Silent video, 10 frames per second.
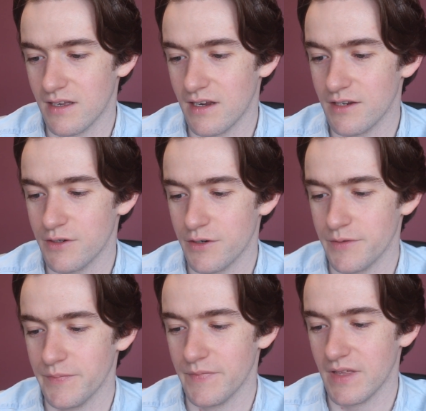I don't
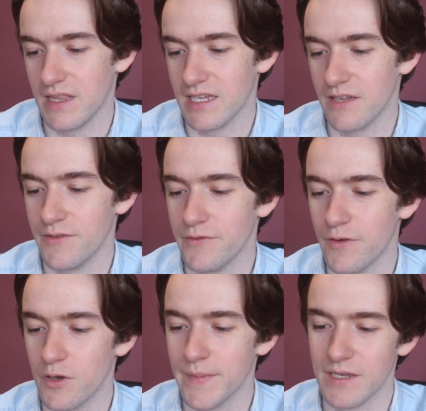know, like if you
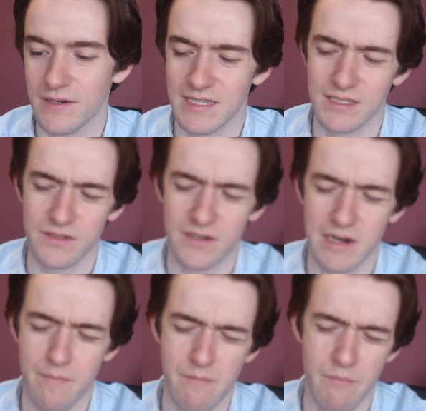follow me on
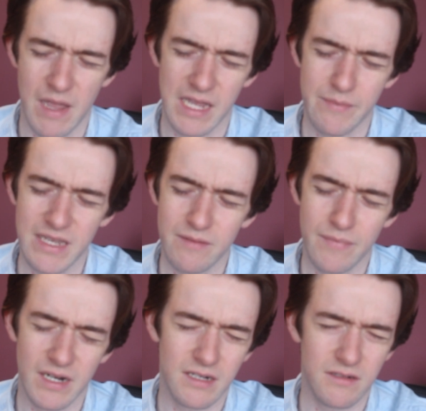Instagram, maybe,
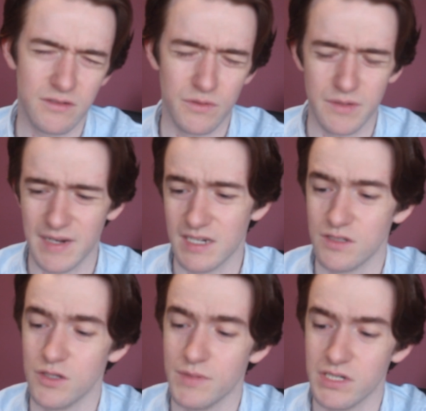but I don't talk about it
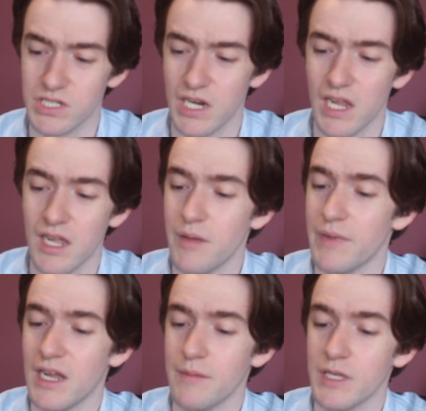too much.
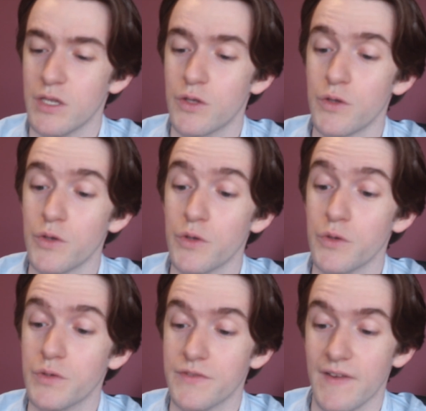But I'm a
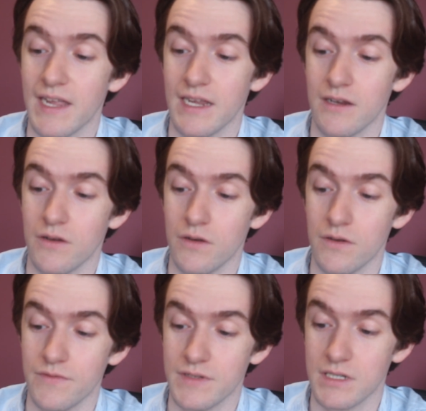huge fan
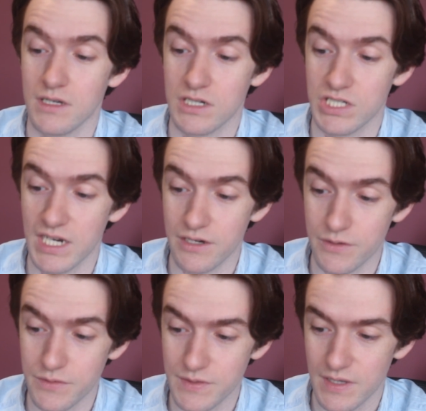of dark
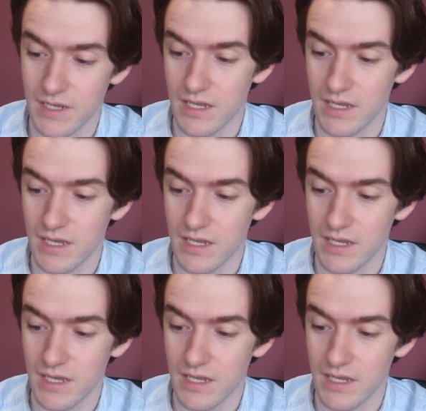shadows.